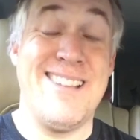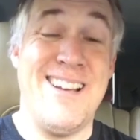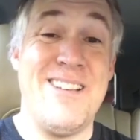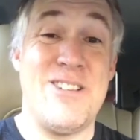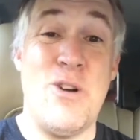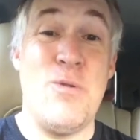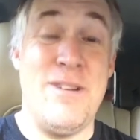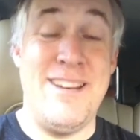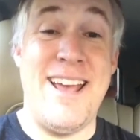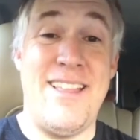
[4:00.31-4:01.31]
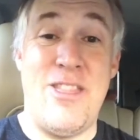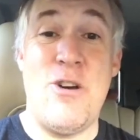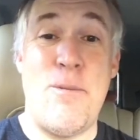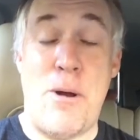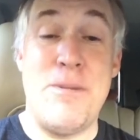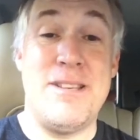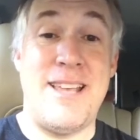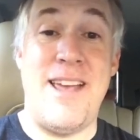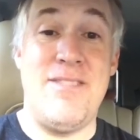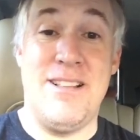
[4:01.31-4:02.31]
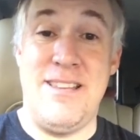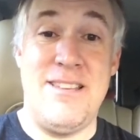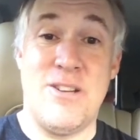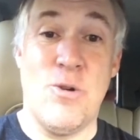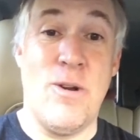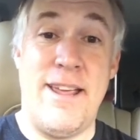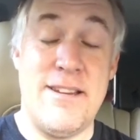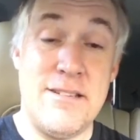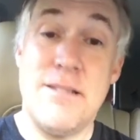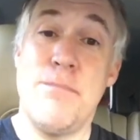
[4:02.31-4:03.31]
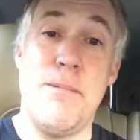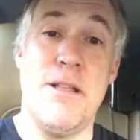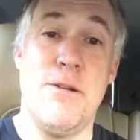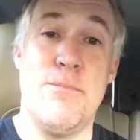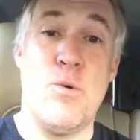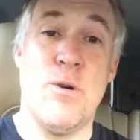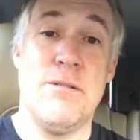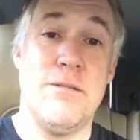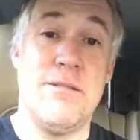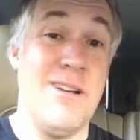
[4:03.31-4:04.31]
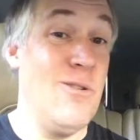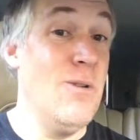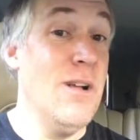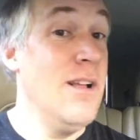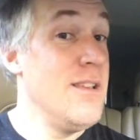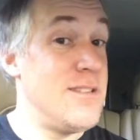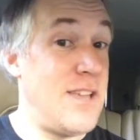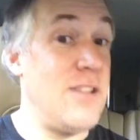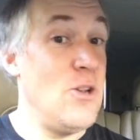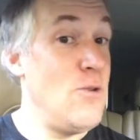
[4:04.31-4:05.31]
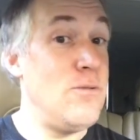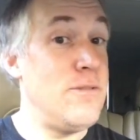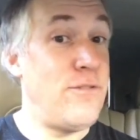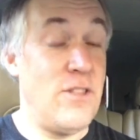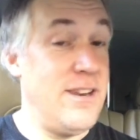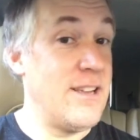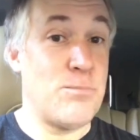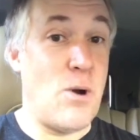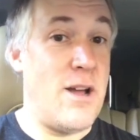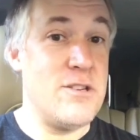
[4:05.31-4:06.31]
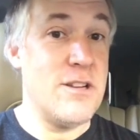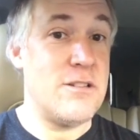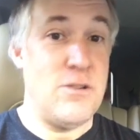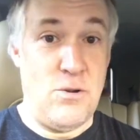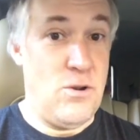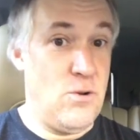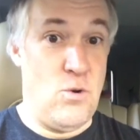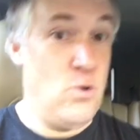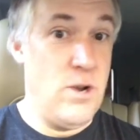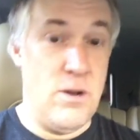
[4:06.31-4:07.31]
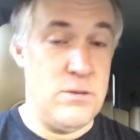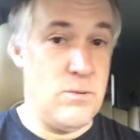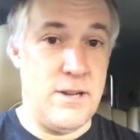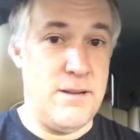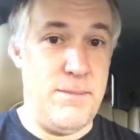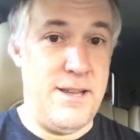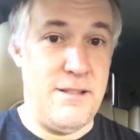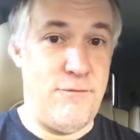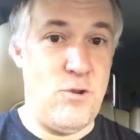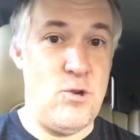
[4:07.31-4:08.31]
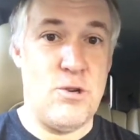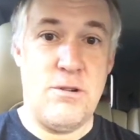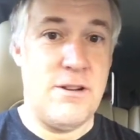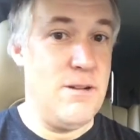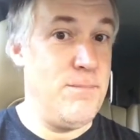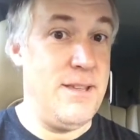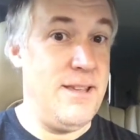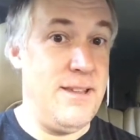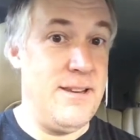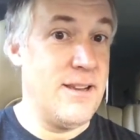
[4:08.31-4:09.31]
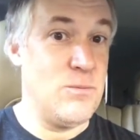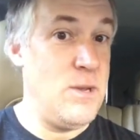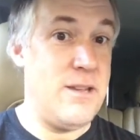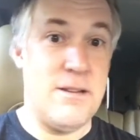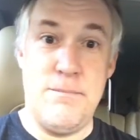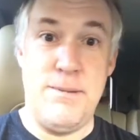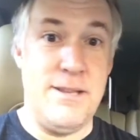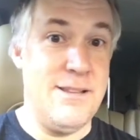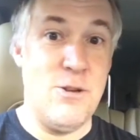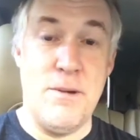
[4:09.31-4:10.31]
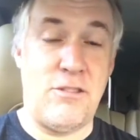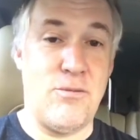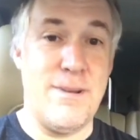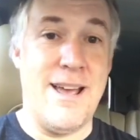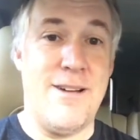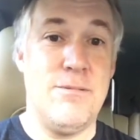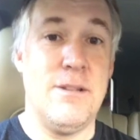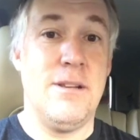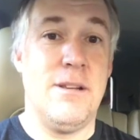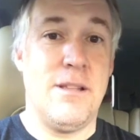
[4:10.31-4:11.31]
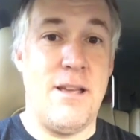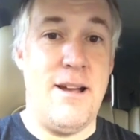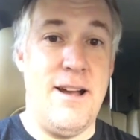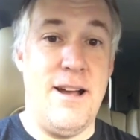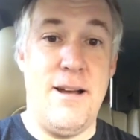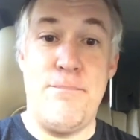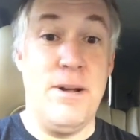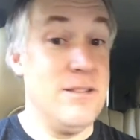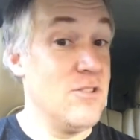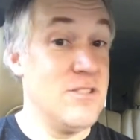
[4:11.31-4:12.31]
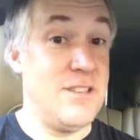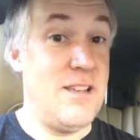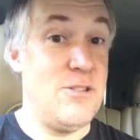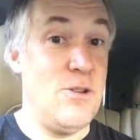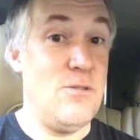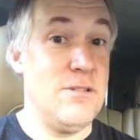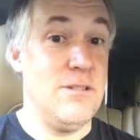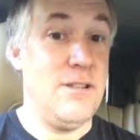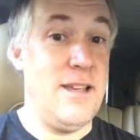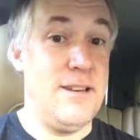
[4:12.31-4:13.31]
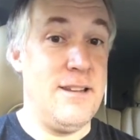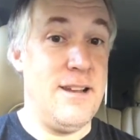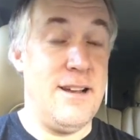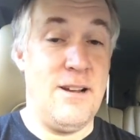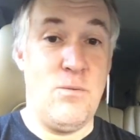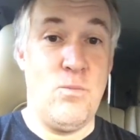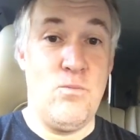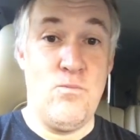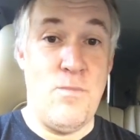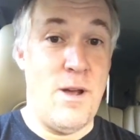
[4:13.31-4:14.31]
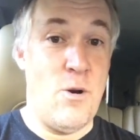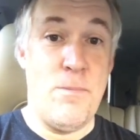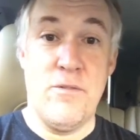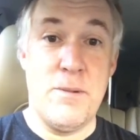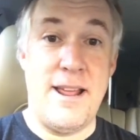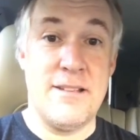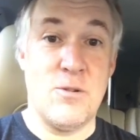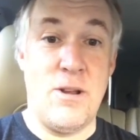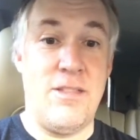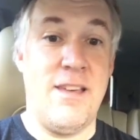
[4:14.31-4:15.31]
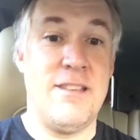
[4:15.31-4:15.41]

net though, probably saved at least $1,000, maybe a little more. So stay tuned for the next project. Who knows when it could be in the future? Could be next week, could be 2 months from now. But just stay tuned, and I hope everybody has a great Thanksgiving.